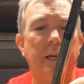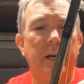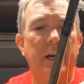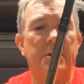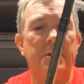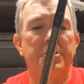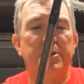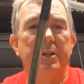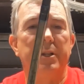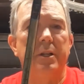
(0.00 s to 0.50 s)

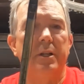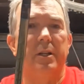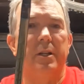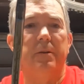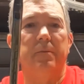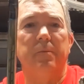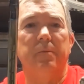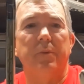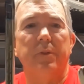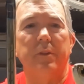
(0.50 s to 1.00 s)
last
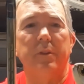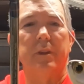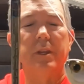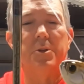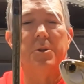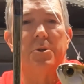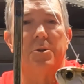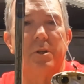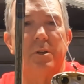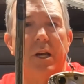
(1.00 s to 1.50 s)
year.
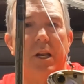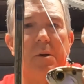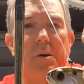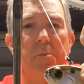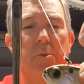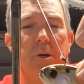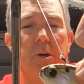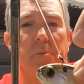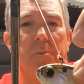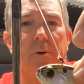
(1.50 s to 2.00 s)
This is kind of
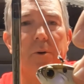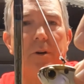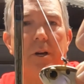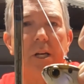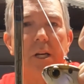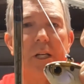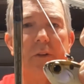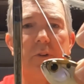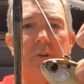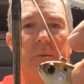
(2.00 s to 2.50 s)
pretty
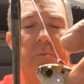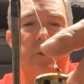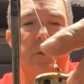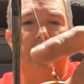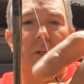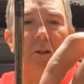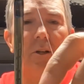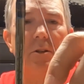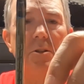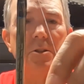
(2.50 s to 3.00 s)
productive up there,